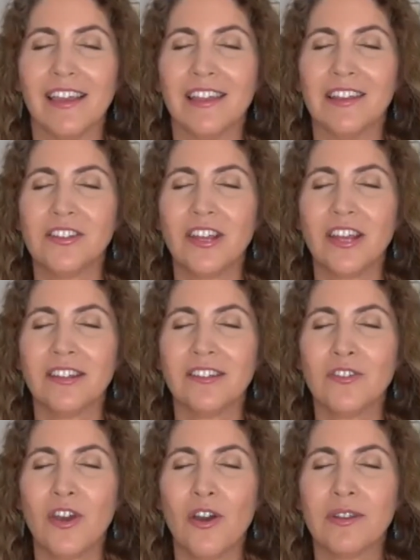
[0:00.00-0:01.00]
And
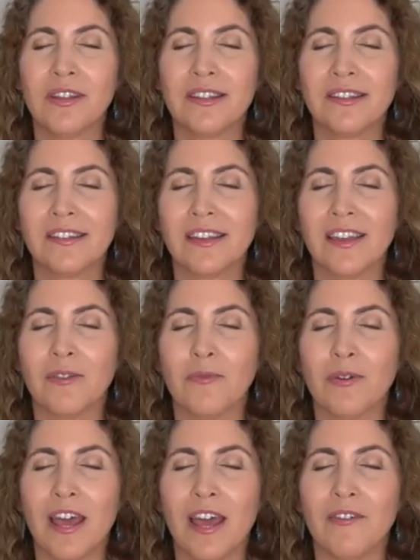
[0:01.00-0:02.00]
just noticing
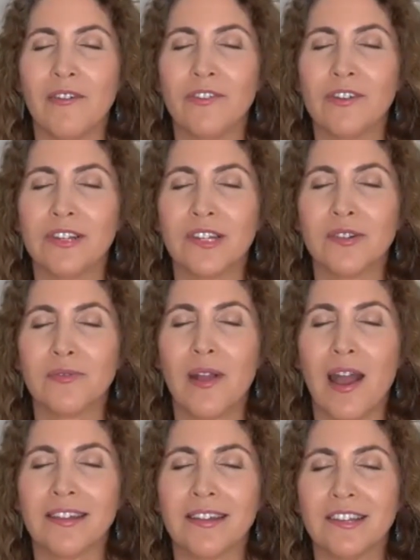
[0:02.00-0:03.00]
whatever is
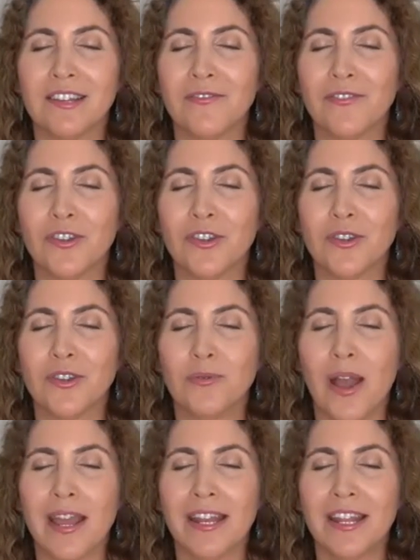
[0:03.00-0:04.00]
arising for you
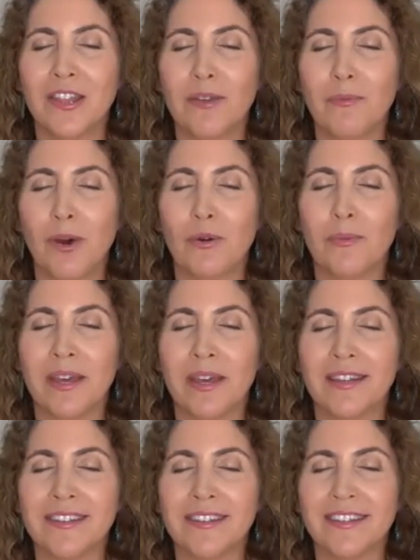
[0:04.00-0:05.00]
right in the
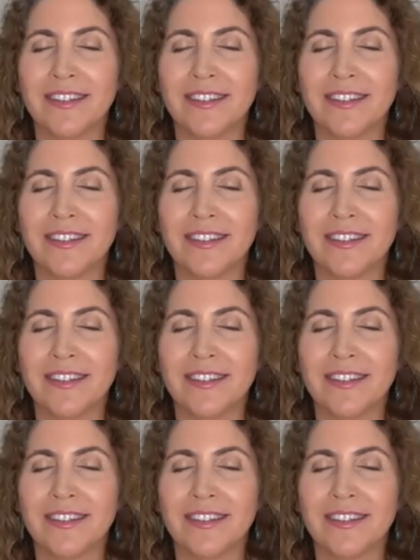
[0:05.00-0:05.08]
moment,